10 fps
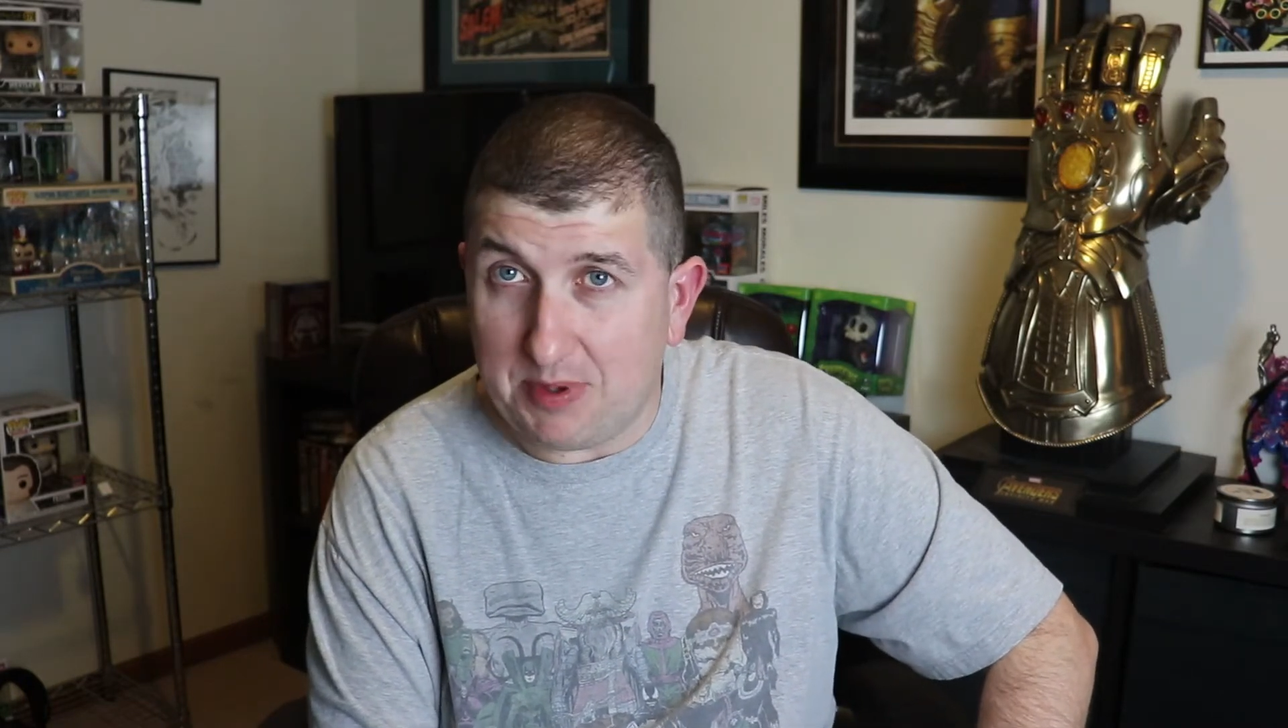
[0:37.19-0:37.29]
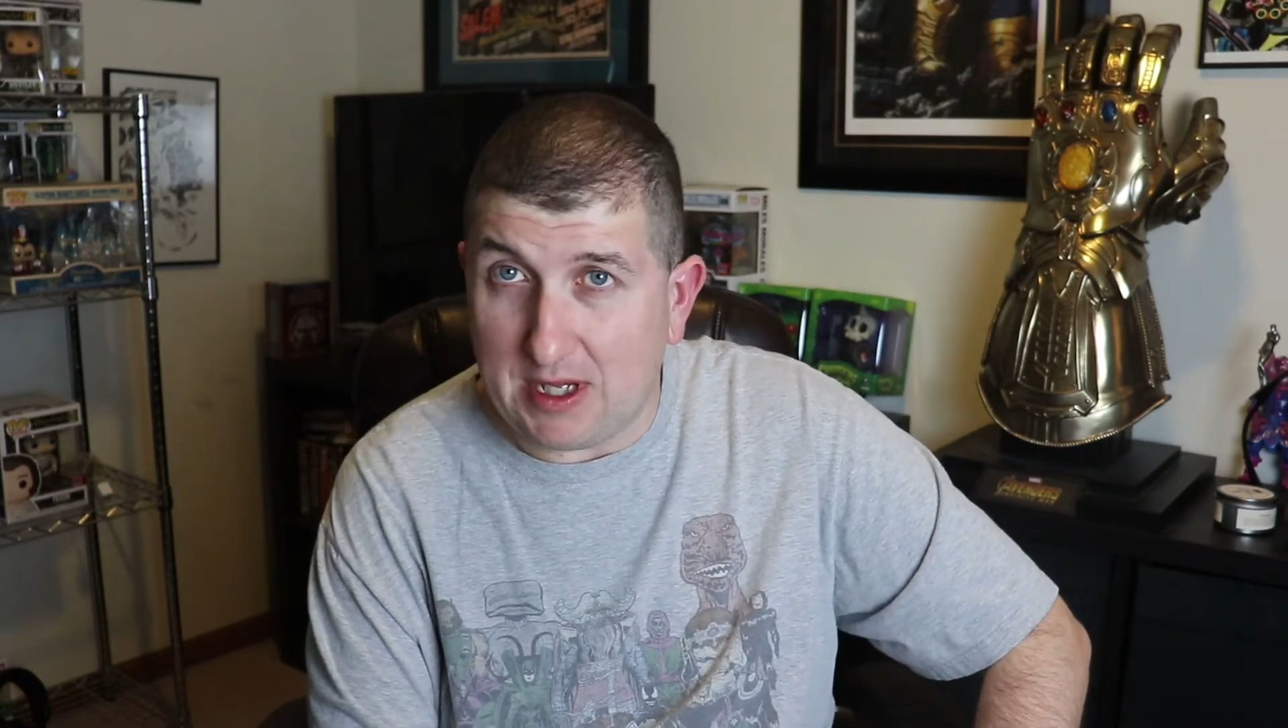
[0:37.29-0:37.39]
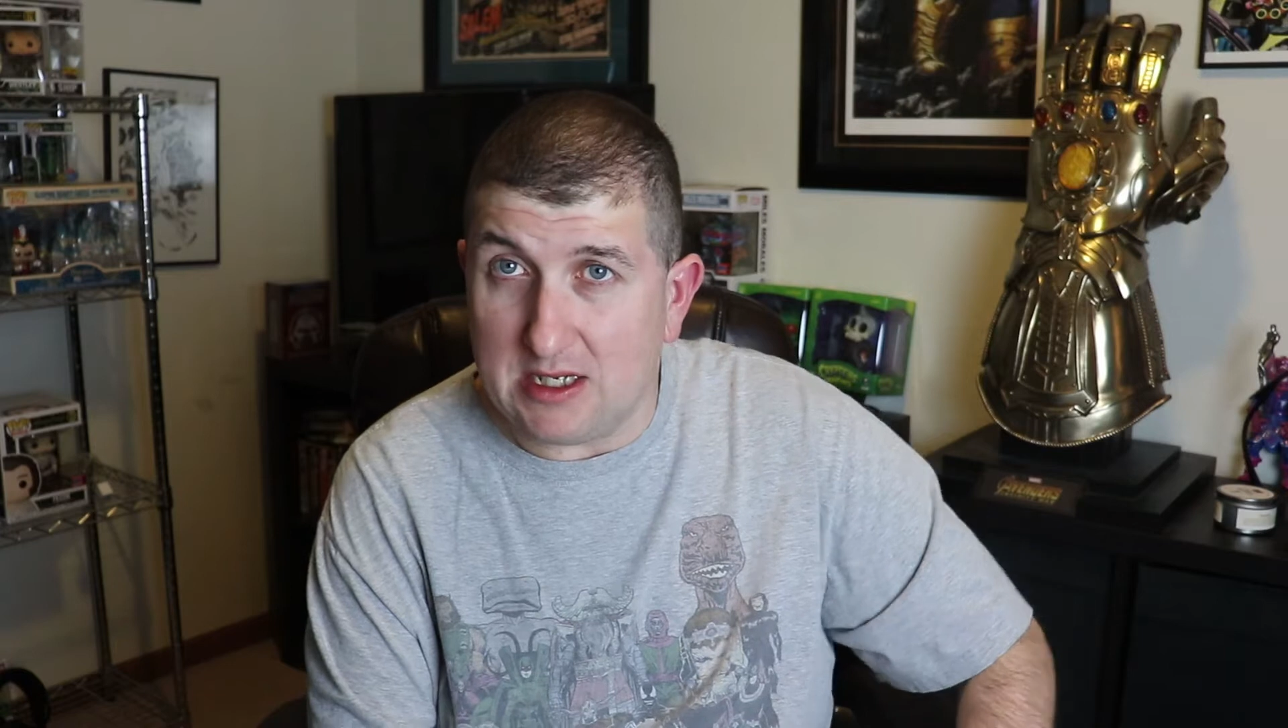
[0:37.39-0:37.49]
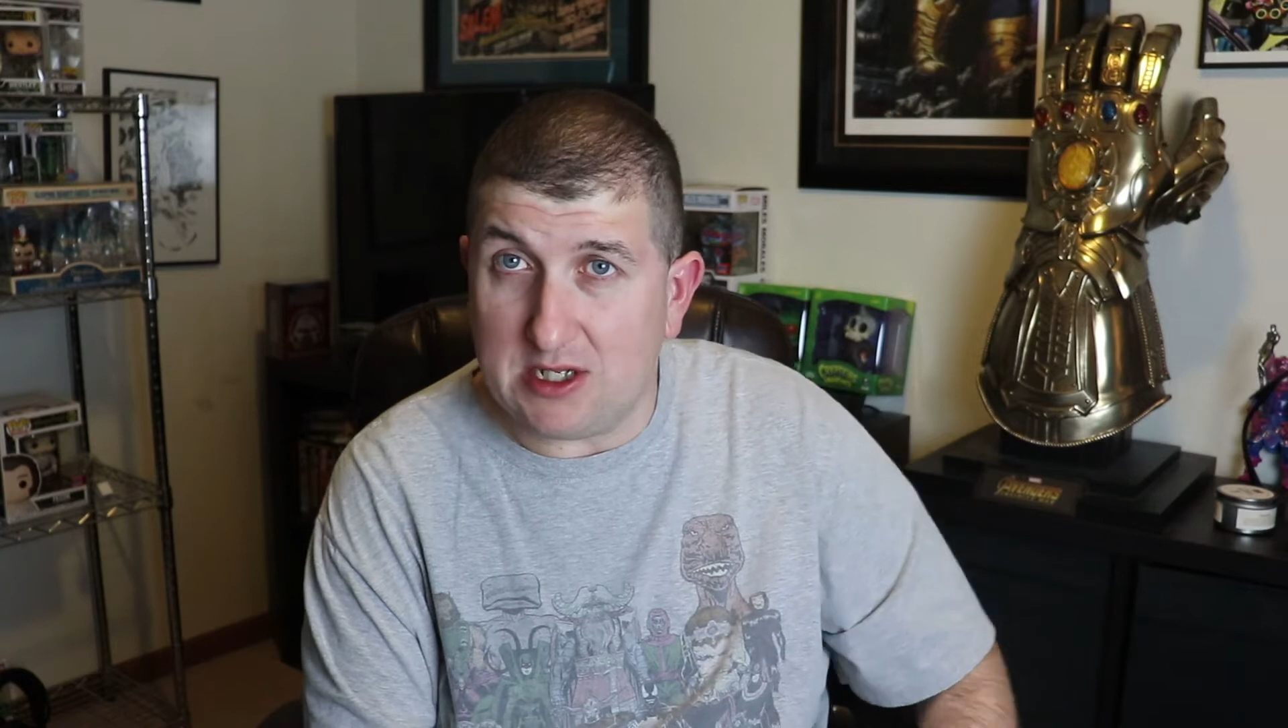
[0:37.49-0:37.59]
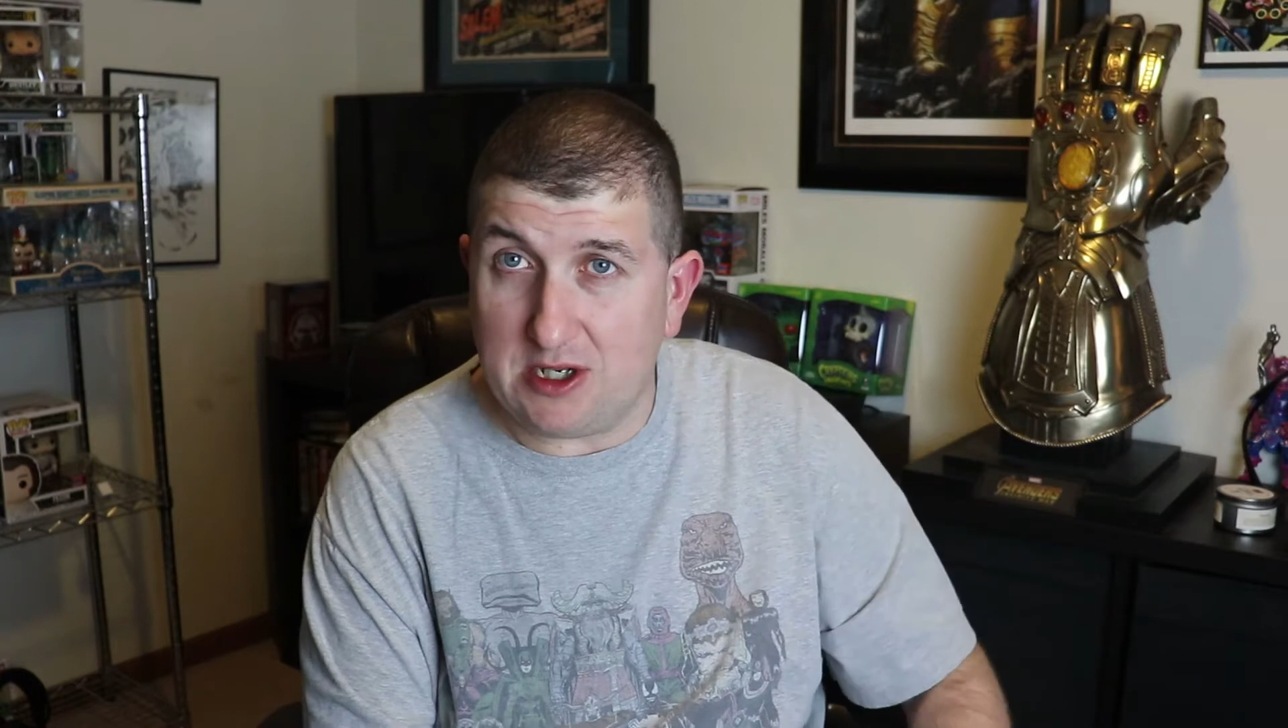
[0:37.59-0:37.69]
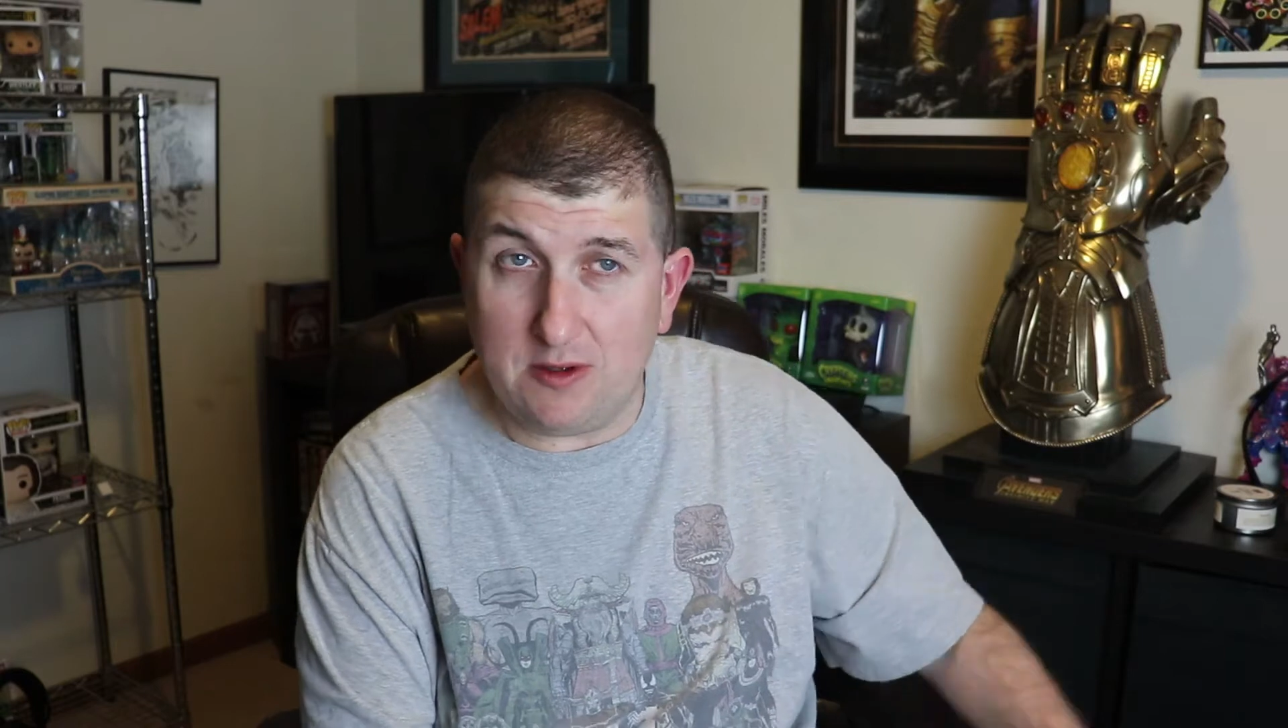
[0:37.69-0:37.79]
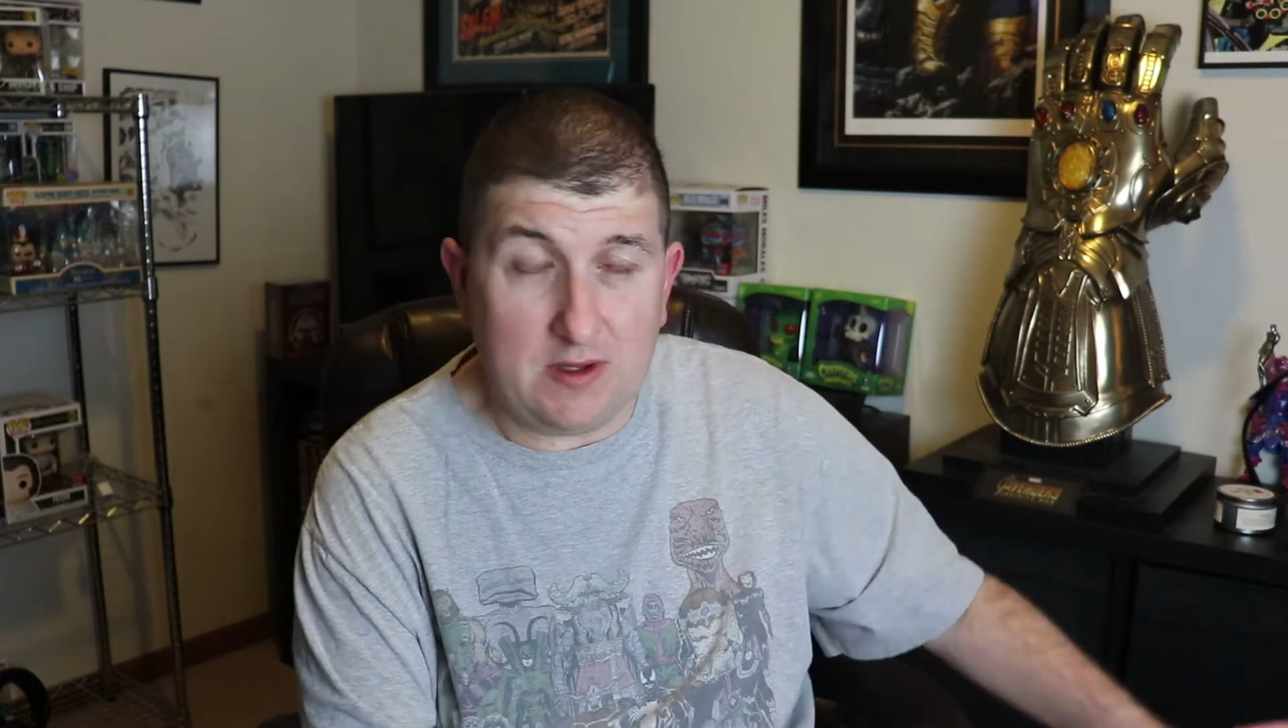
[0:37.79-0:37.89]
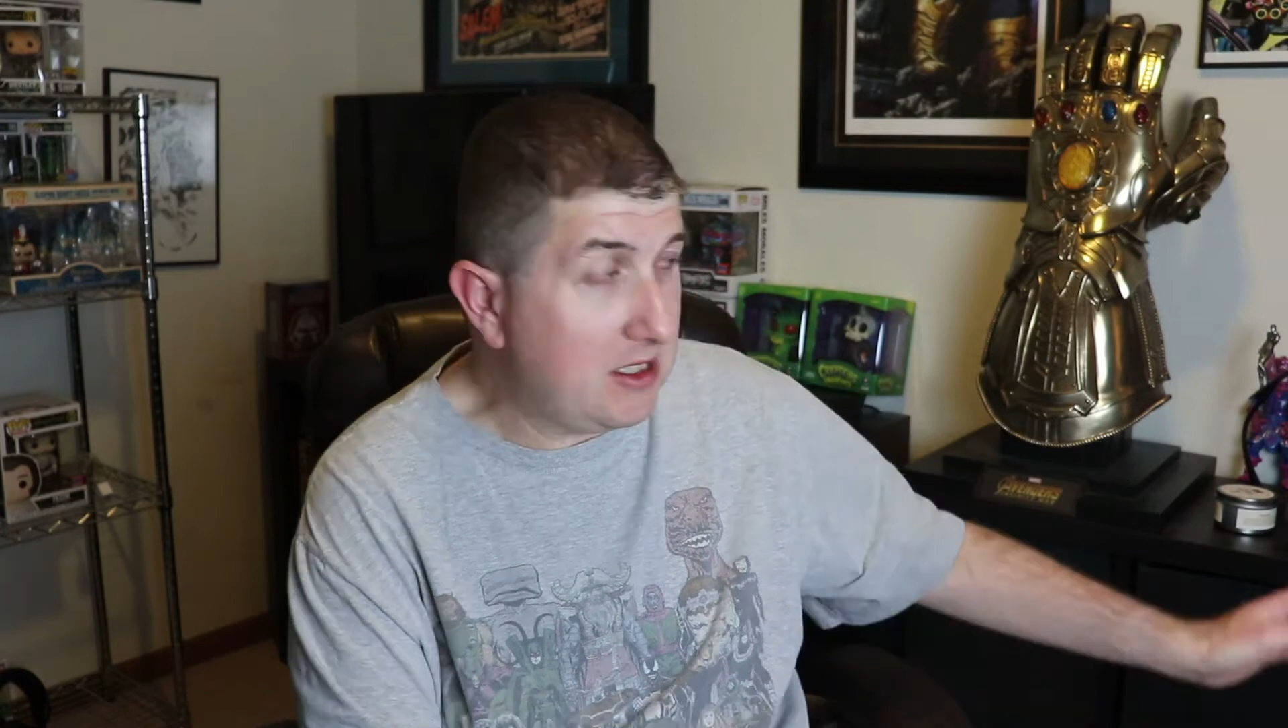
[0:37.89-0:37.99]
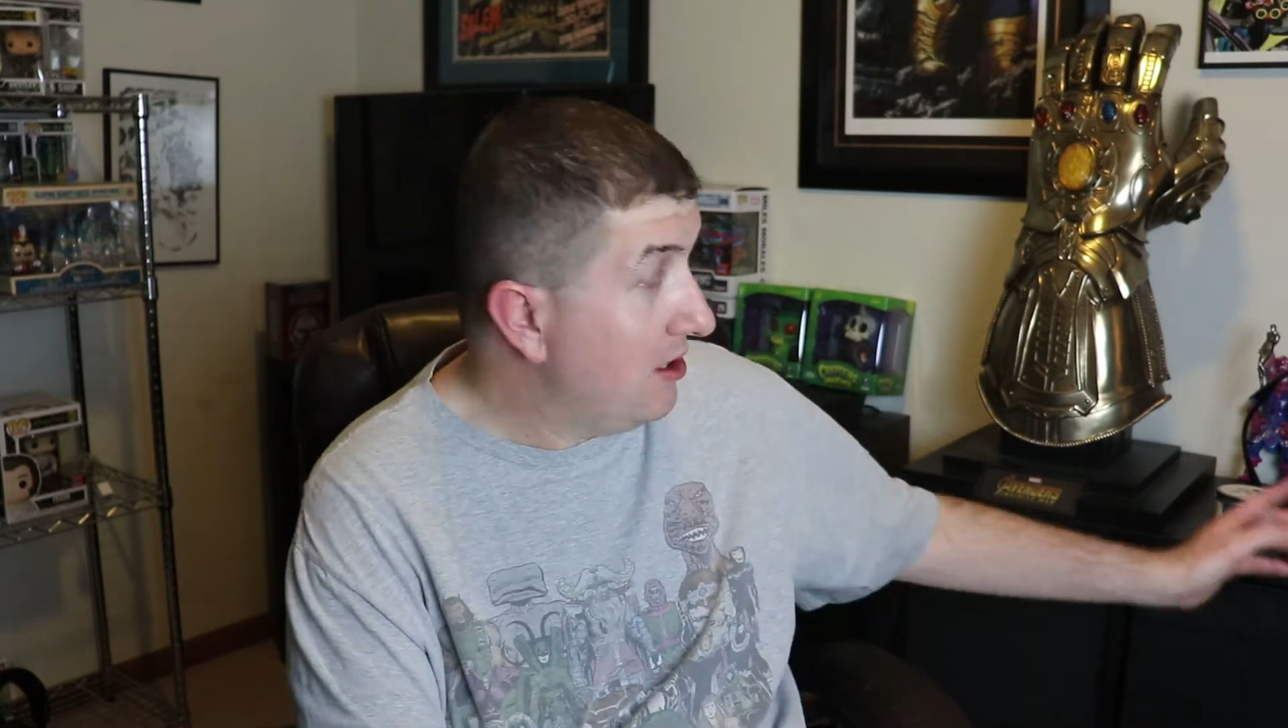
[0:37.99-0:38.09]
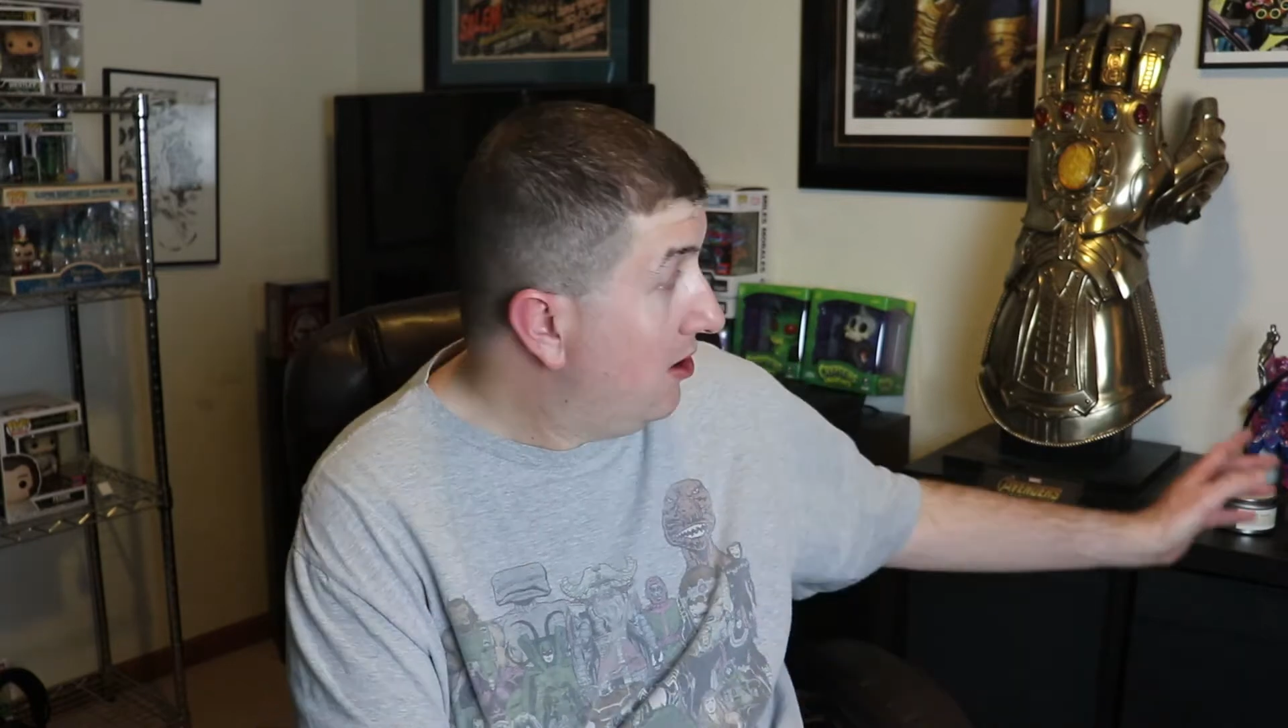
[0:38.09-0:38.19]
piece to
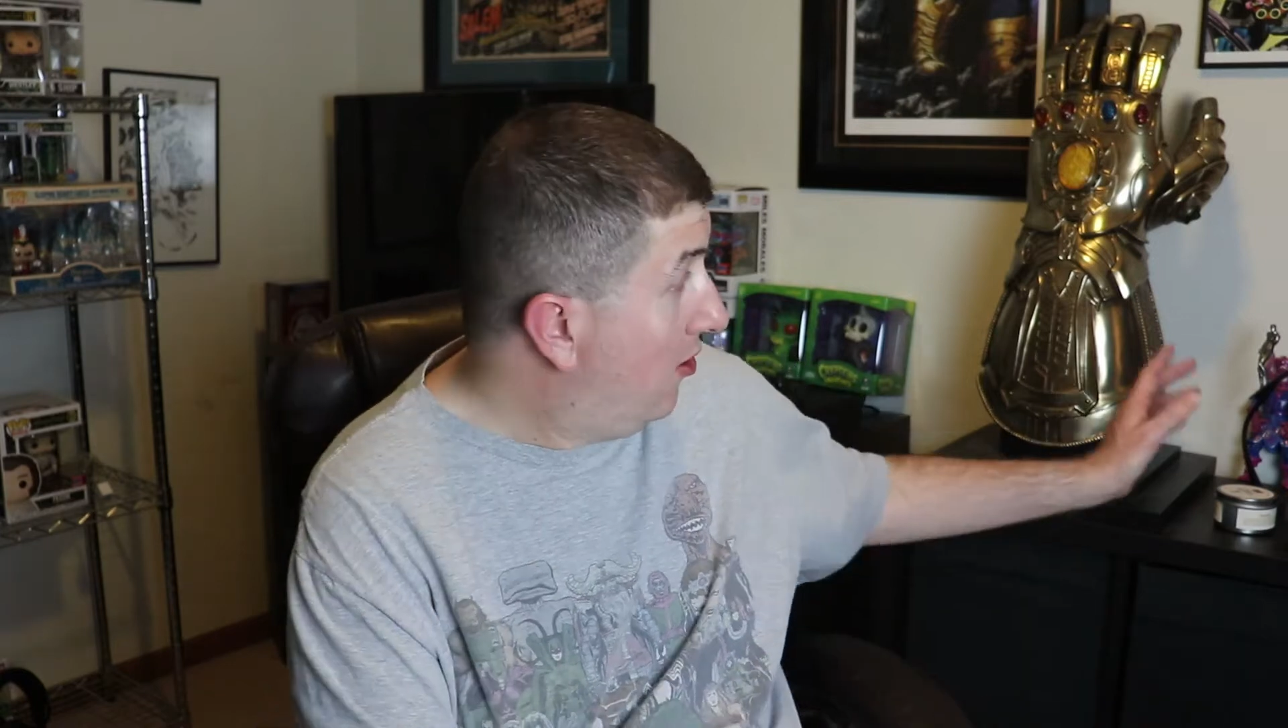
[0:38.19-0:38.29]
this